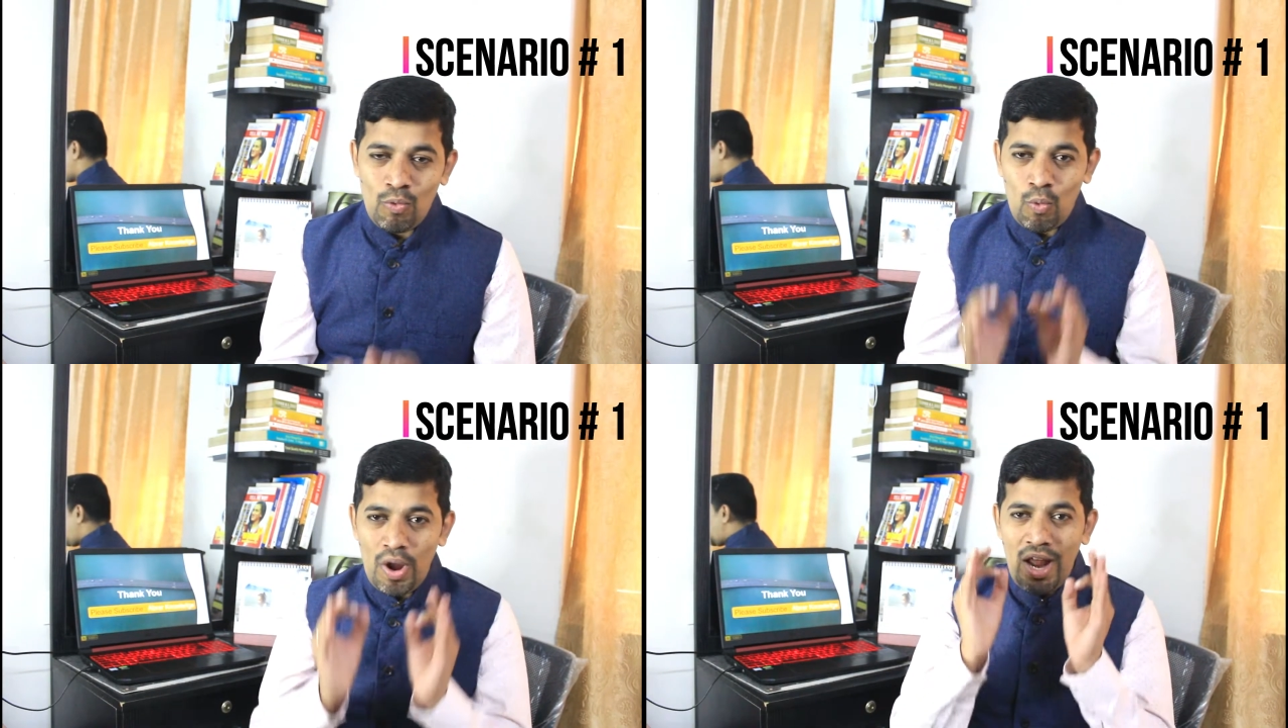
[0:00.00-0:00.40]

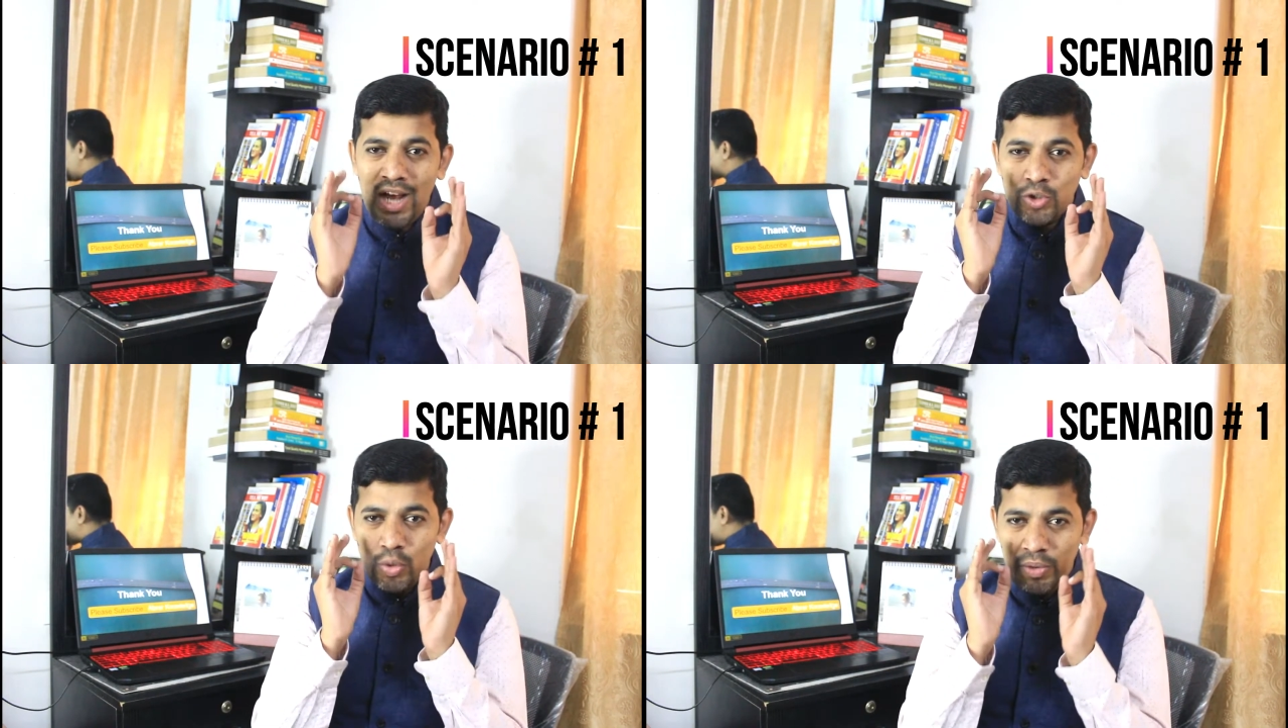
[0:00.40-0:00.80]
one
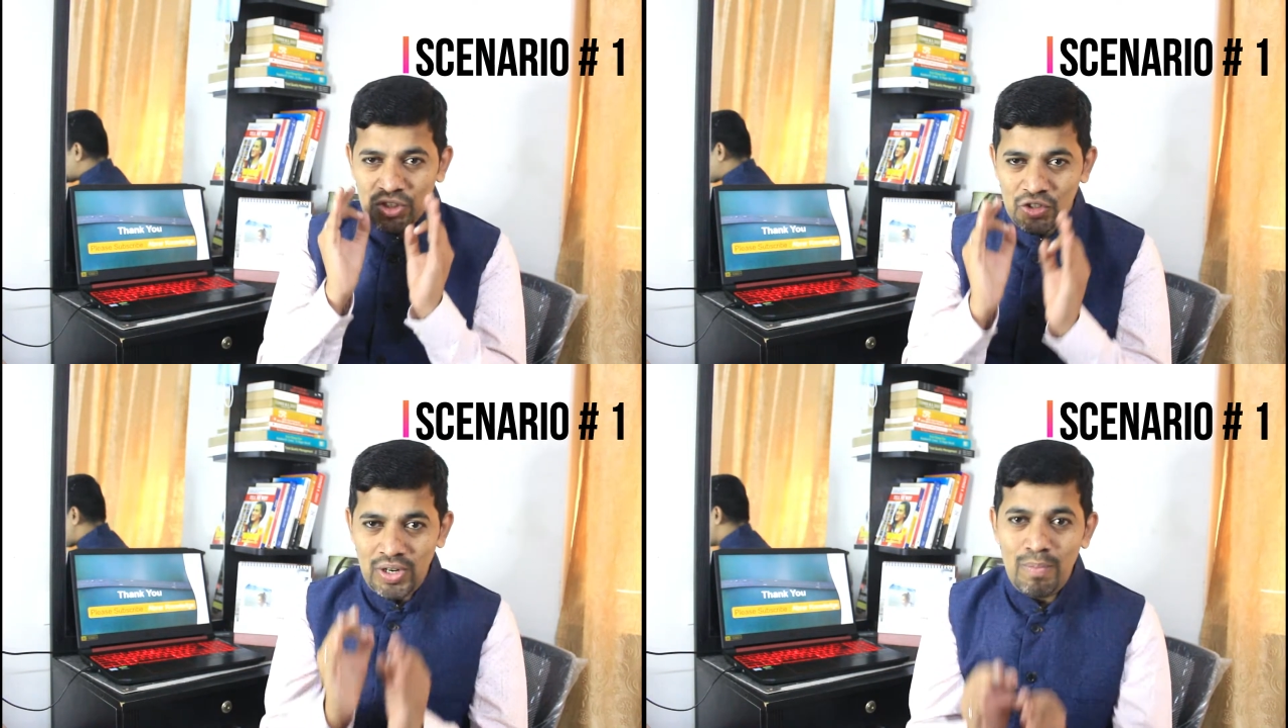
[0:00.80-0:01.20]
has to be
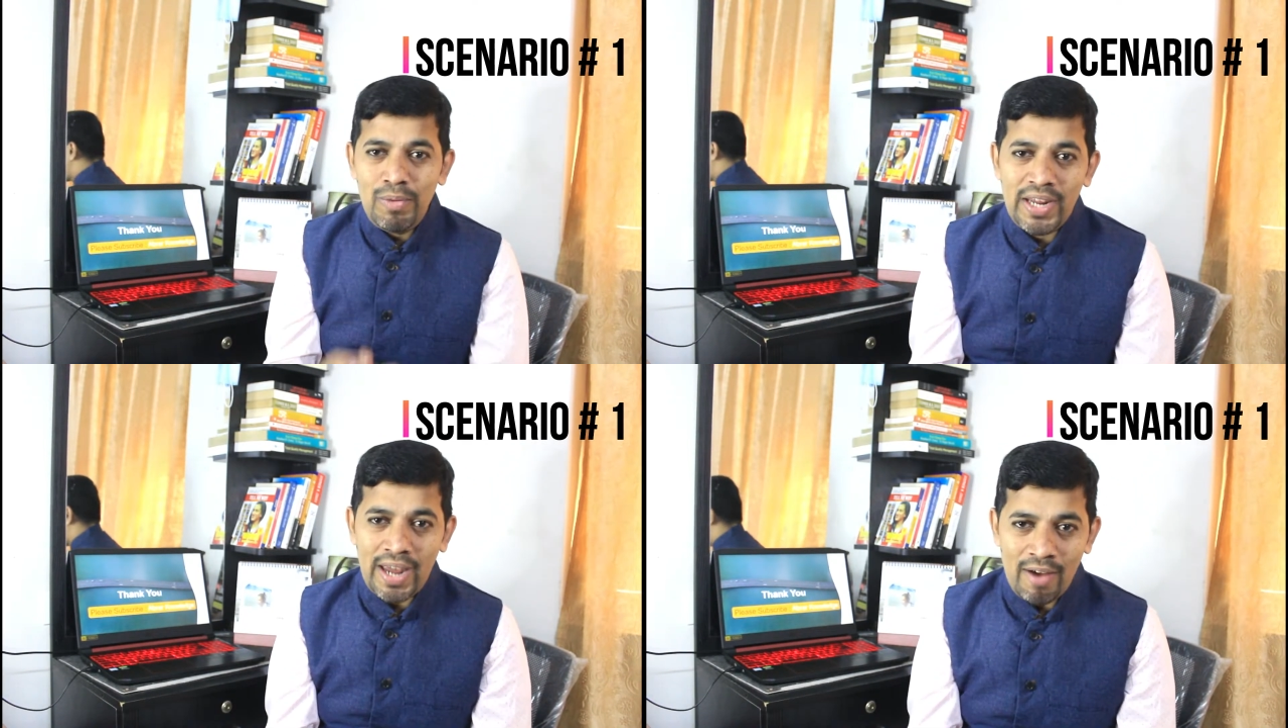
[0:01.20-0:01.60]

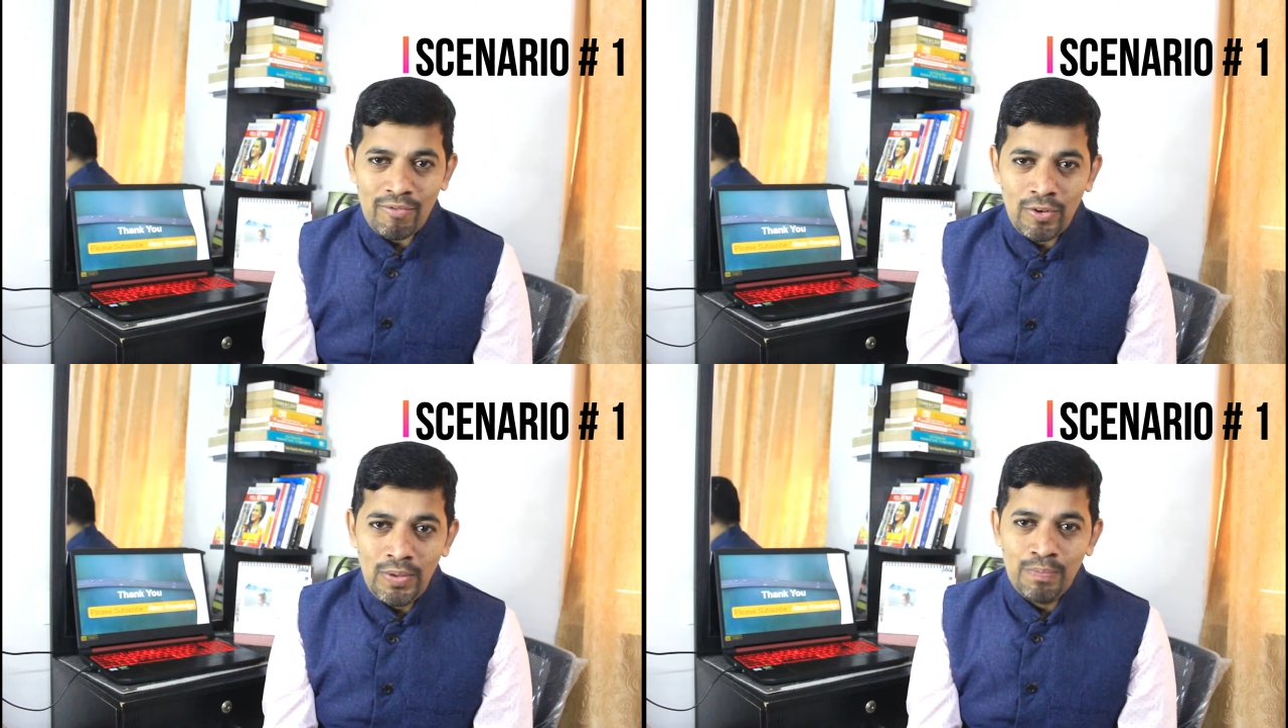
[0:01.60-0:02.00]
extremely
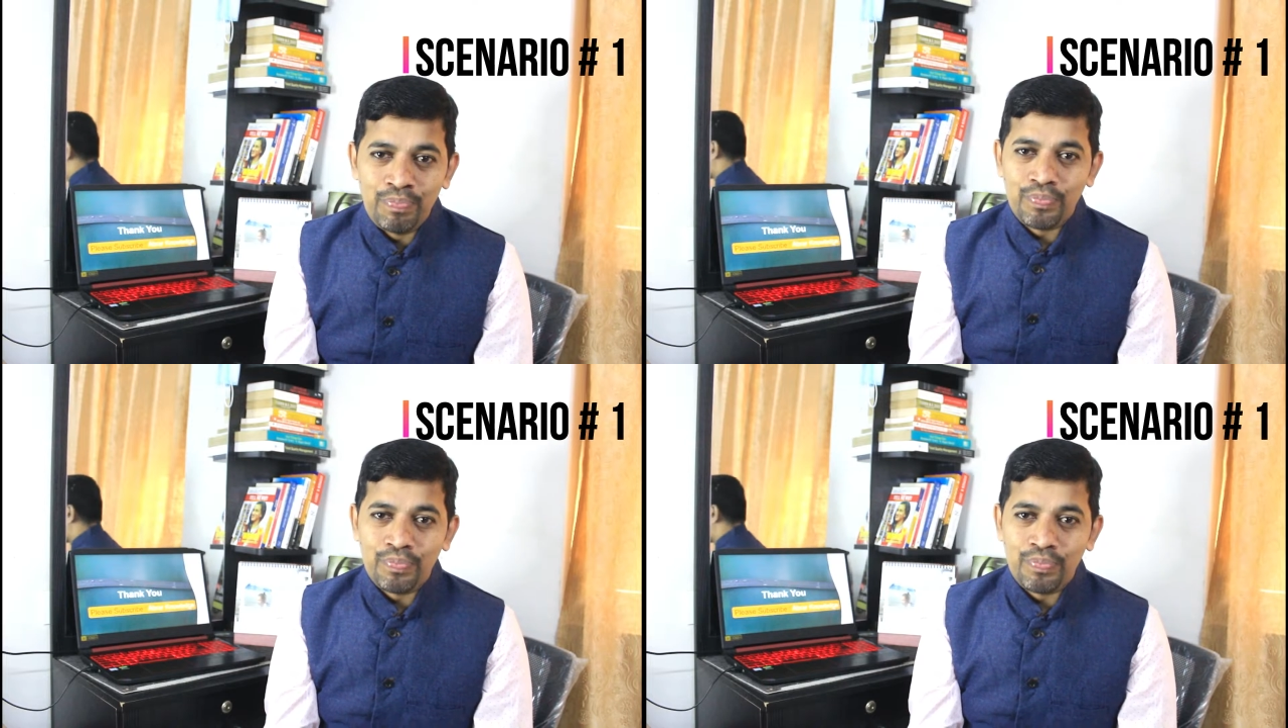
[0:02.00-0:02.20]
careful.